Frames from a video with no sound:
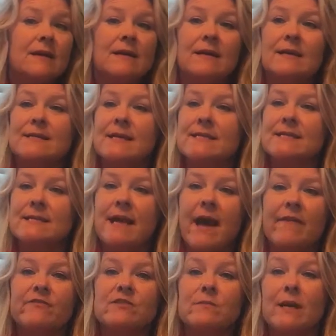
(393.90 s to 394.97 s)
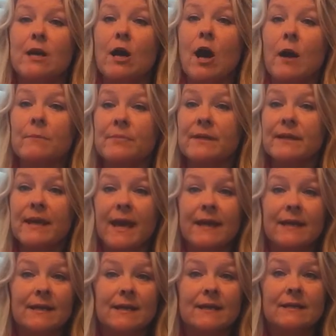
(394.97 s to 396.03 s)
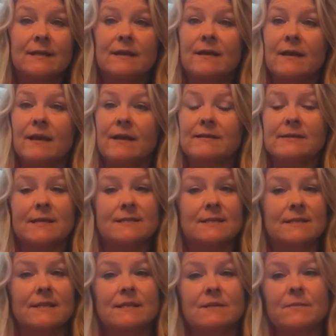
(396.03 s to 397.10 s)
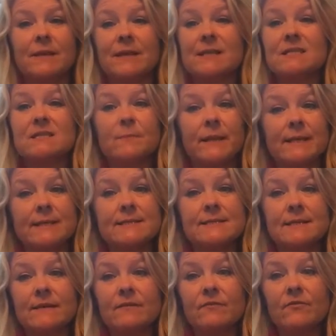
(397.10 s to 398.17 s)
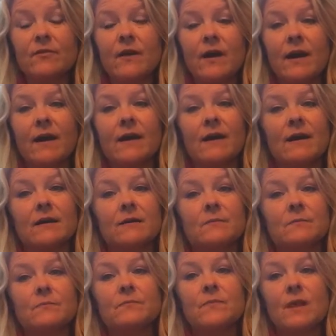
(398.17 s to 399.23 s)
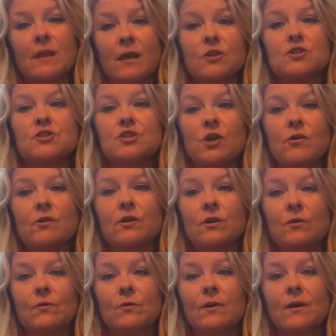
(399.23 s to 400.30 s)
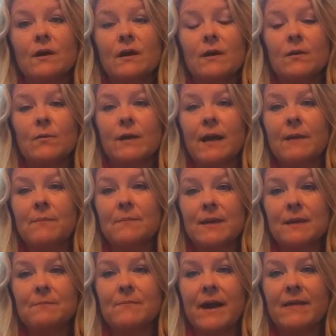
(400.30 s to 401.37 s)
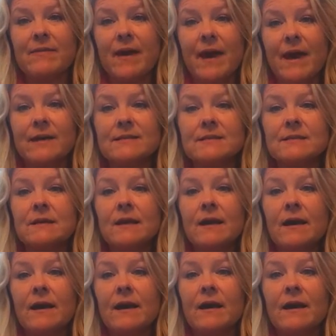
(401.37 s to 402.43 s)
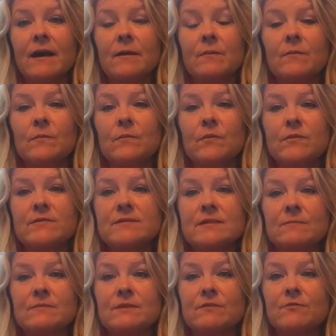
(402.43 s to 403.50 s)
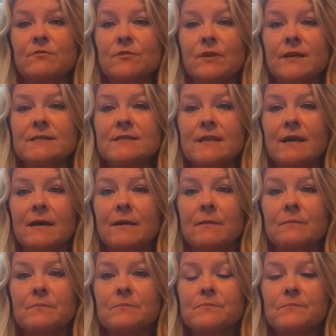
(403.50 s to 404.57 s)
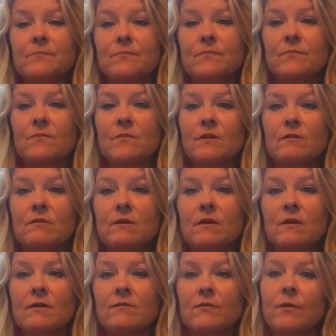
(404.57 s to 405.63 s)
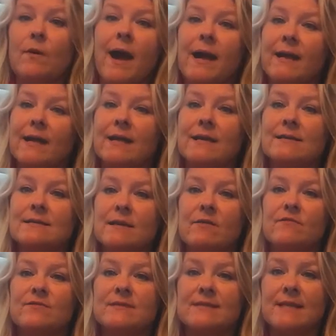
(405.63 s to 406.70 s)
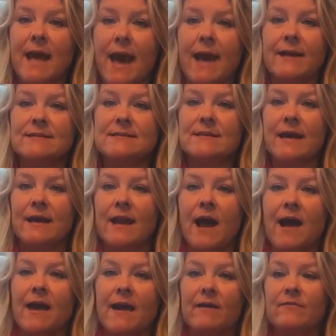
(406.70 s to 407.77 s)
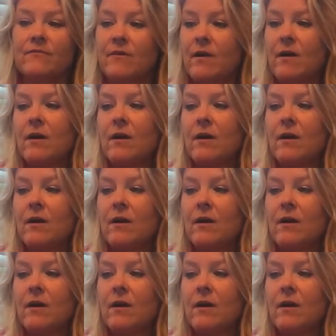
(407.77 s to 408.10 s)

It doesn't have to be complicated. It doesn't need to be expensive. And I'll show you what I mean by that with some different varieties of snacks that I've